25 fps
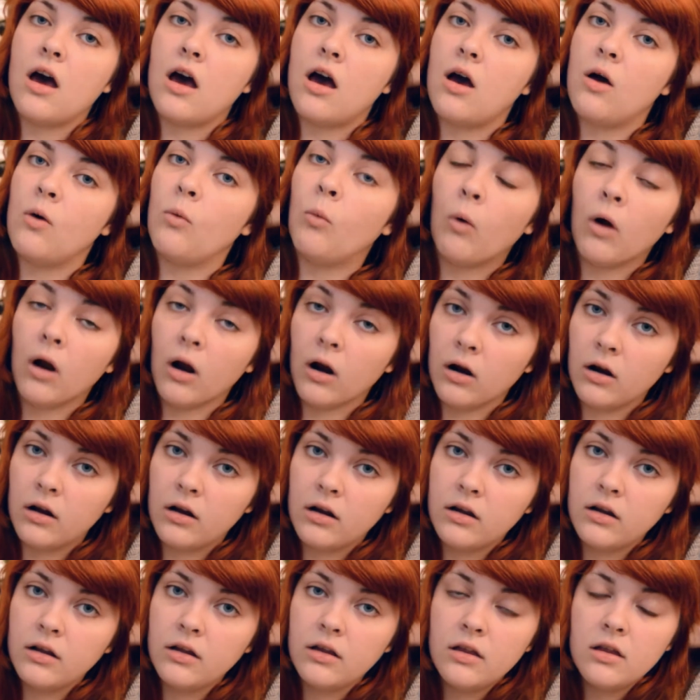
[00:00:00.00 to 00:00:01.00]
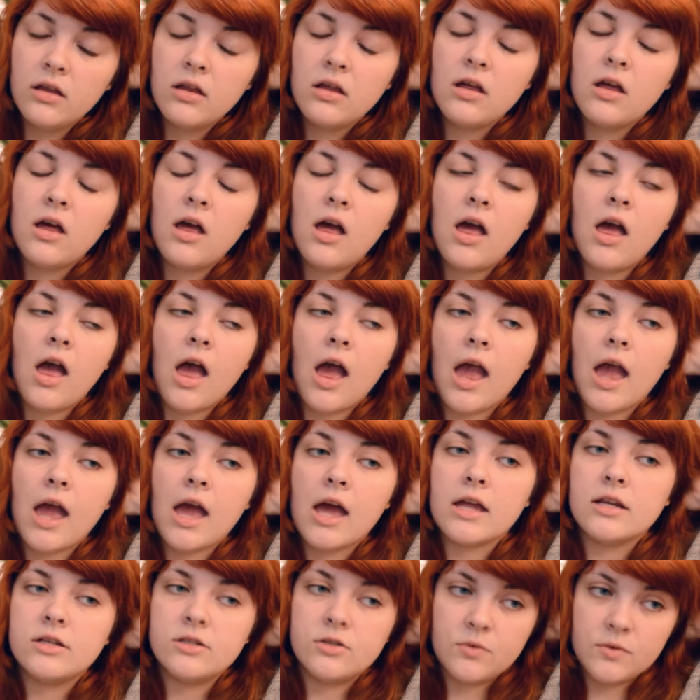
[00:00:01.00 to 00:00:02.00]
work
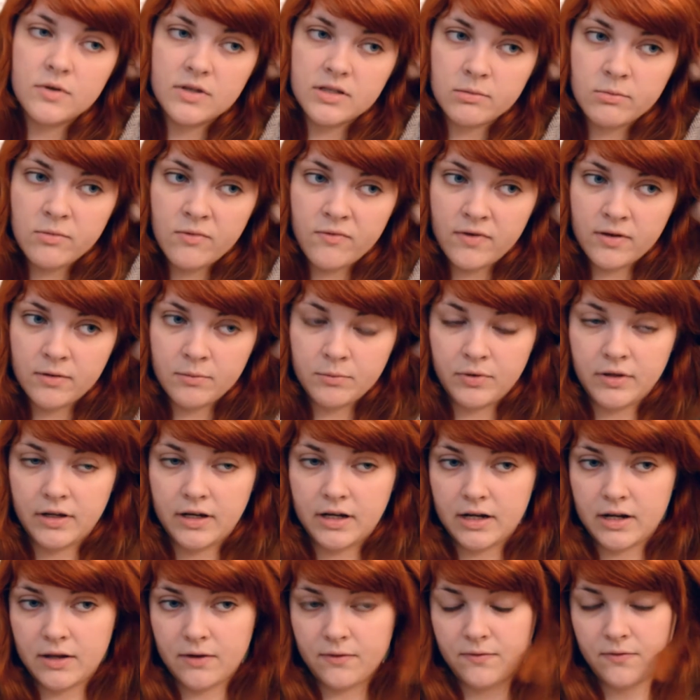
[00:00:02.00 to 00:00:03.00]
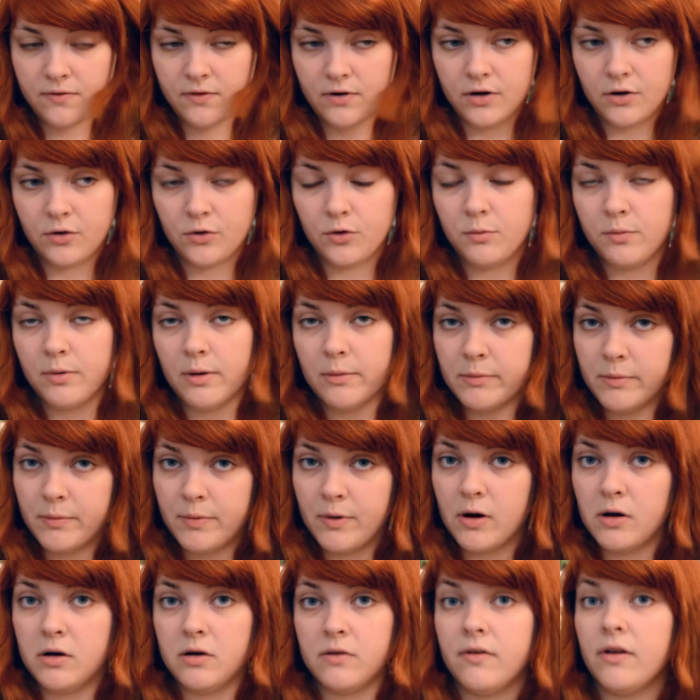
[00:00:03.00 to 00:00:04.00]
and doing some event planning for a group I'm a
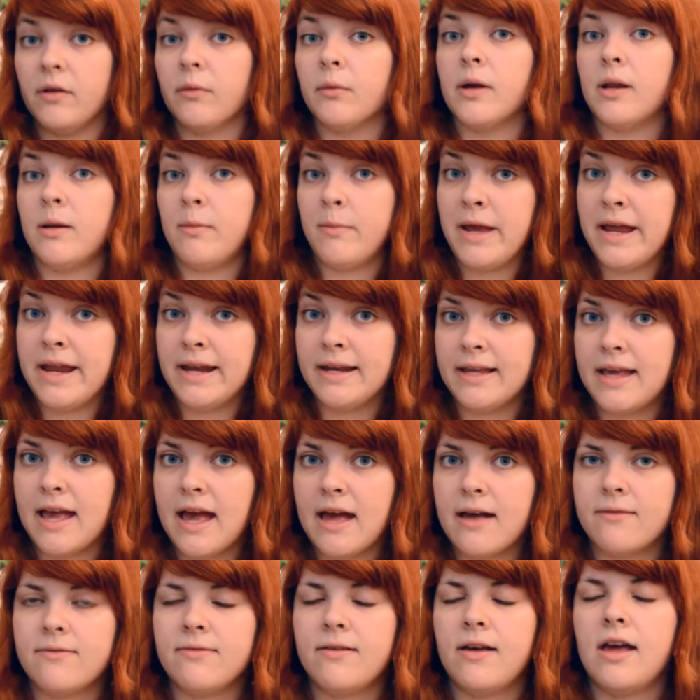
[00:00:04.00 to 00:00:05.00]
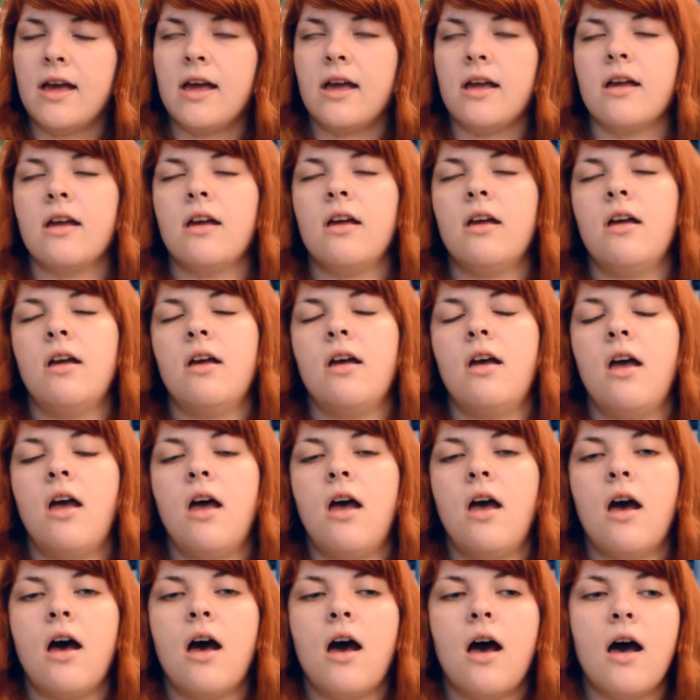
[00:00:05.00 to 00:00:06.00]
part of. I run a maid cafe,
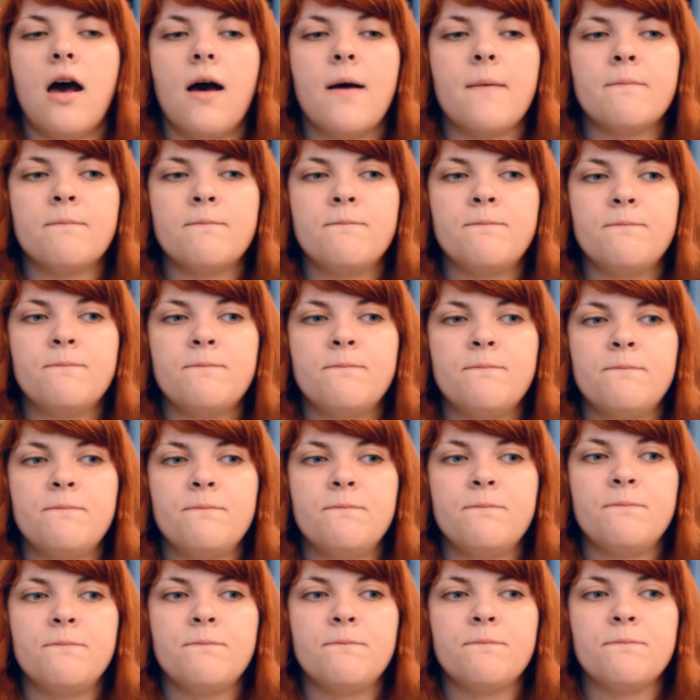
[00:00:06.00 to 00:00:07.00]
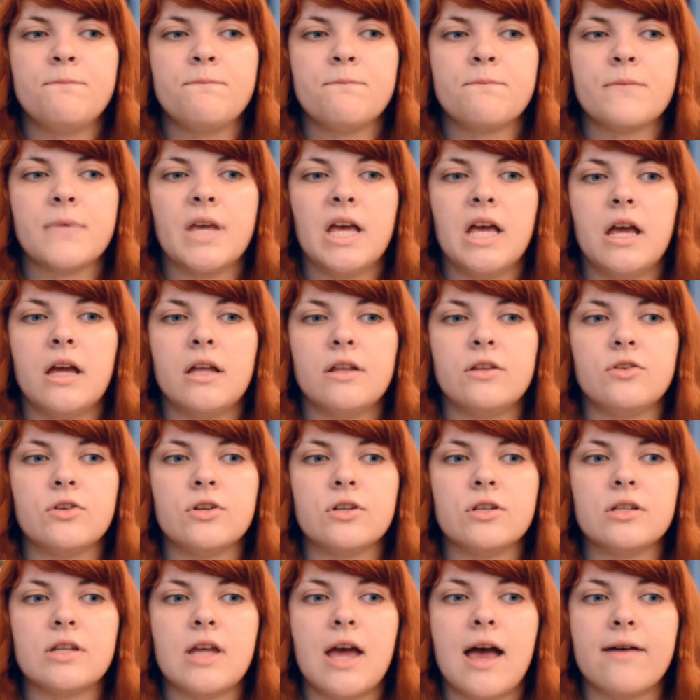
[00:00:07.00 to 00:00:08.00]
and
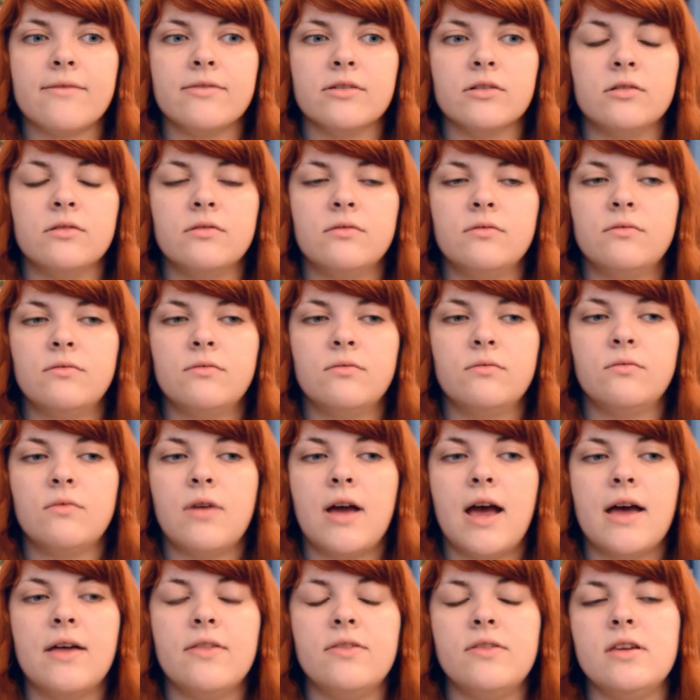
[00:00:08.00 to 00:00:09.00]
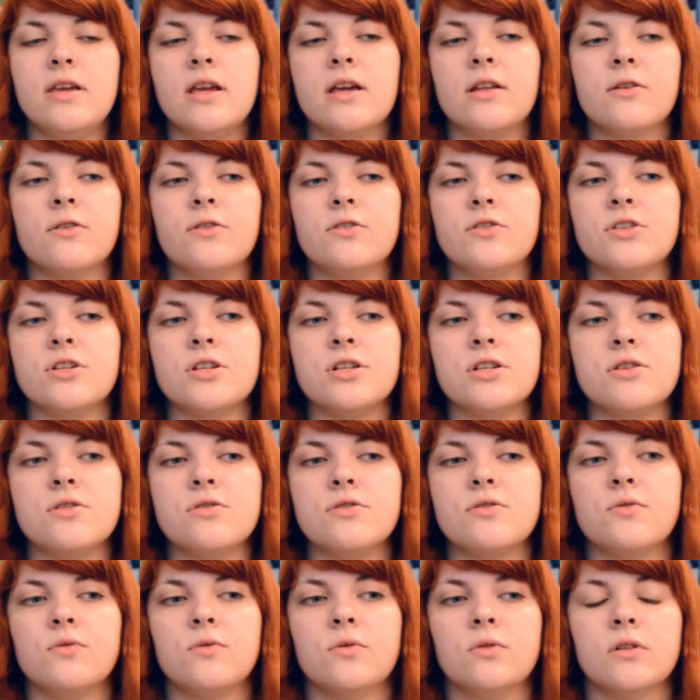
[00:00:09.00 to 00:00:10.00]
just haven't had the
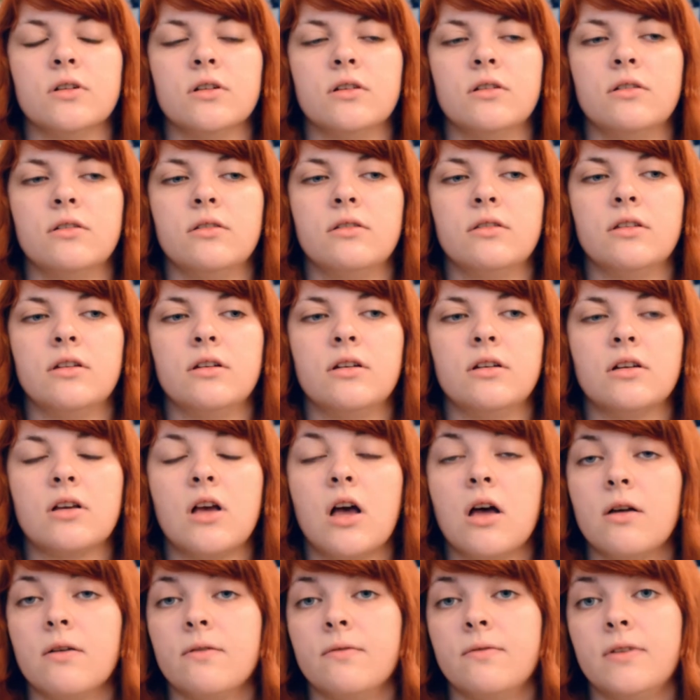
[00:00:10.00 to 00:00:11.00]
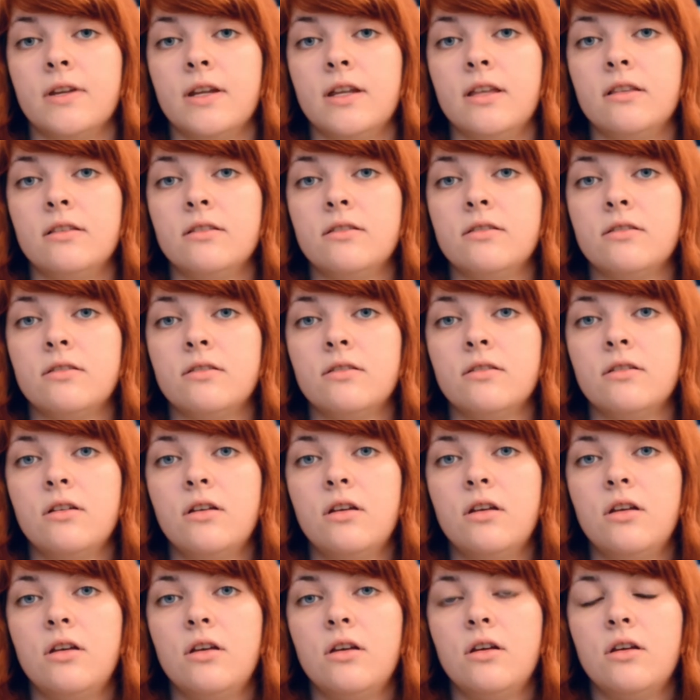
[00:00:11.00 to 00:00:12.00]
energy or the confidence
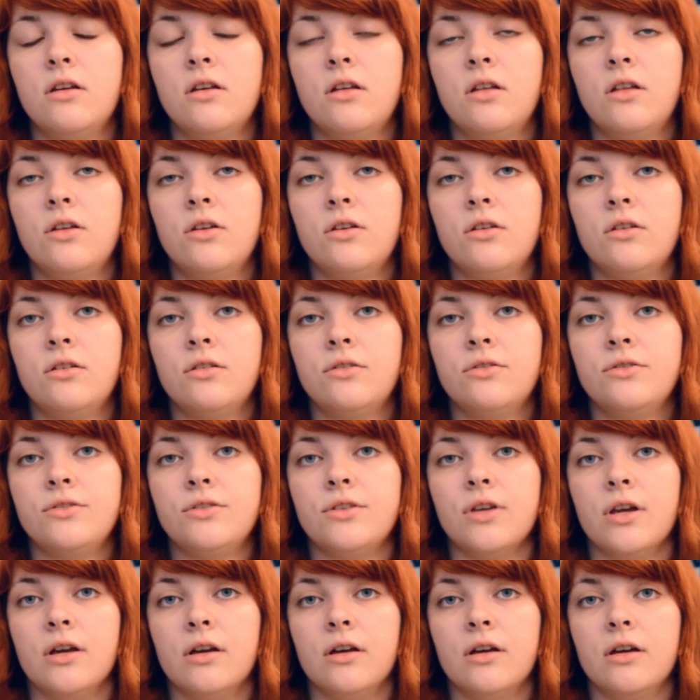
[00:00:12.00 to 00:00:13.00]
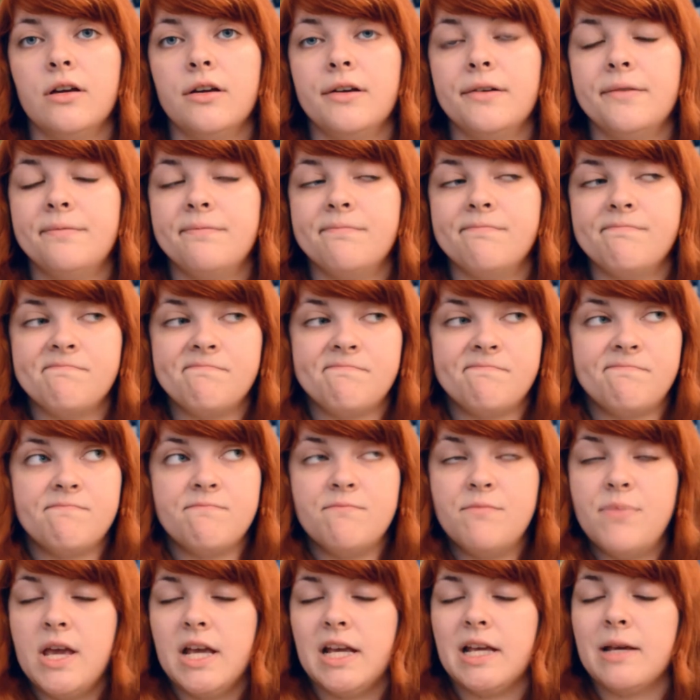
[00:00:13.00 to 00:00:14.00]
to
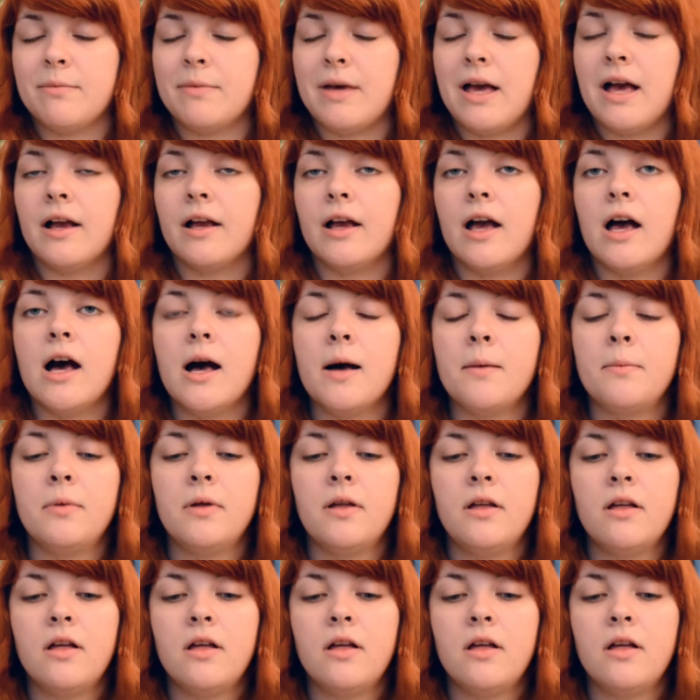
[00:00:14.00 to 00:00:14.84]
pick it back up.